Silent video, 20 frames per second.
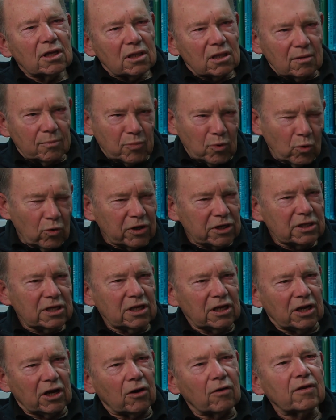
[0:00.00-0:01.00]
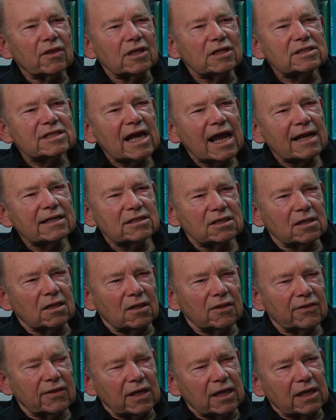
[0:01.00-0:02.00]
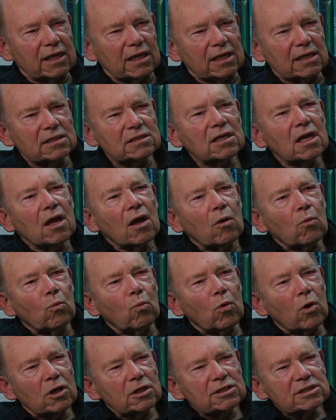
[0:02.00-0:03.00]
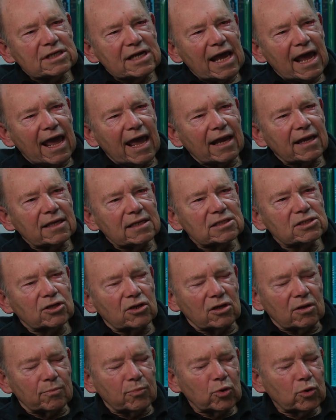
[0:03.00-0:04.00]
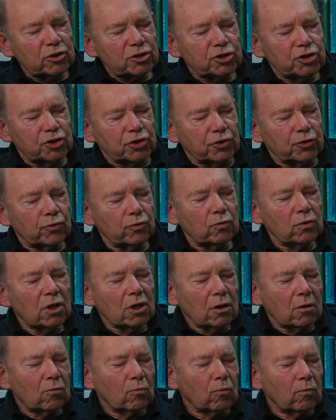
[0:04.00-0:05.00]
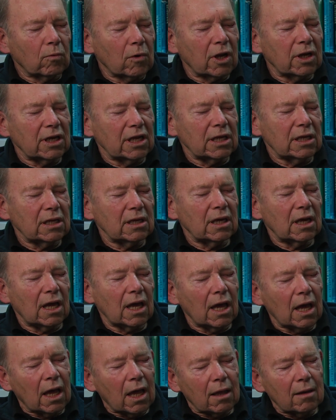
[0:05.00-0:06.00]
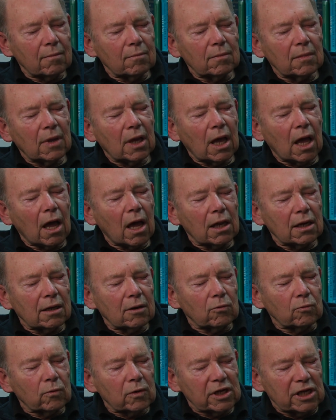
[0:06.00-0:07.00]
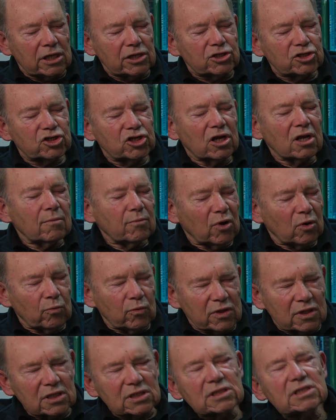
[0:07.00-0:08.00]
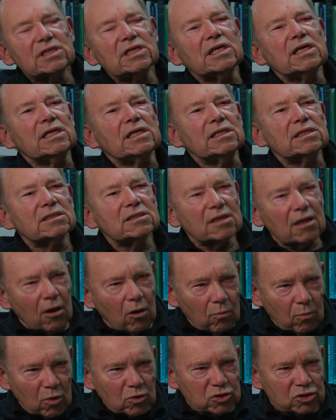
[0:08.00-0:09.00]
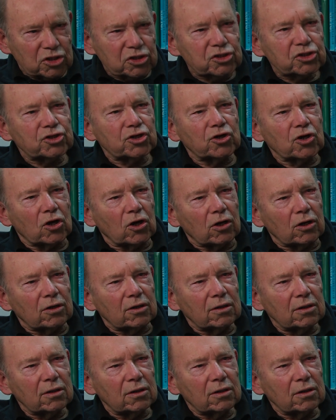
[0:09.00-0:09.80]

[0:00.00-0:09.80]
The point here and the tactical thing is one tack is going to put you running um, on a reach, but with the seas almost astern.